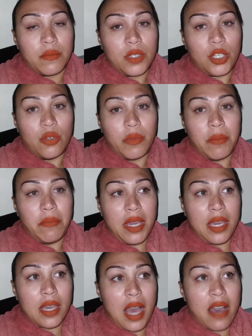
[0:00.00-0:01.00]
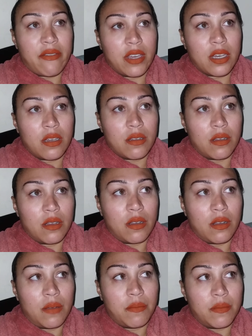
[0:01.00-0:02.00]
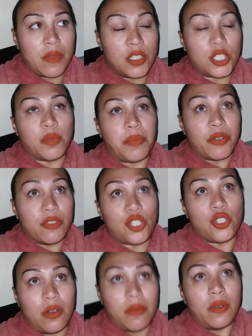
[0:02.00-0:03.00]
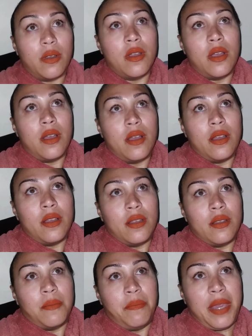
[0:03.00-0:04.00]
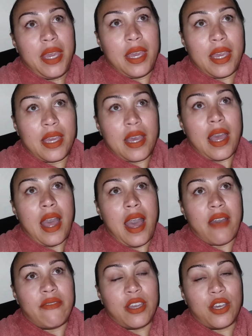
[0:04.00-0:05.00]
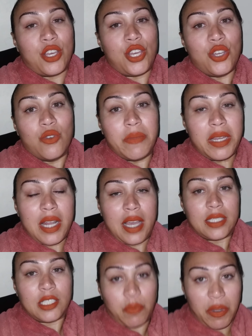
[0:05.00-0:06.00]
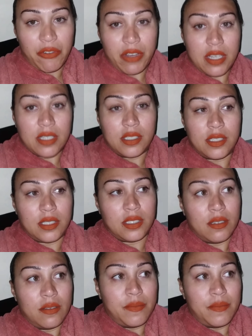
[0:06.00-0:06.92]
human being having a spiritual being having a human experience.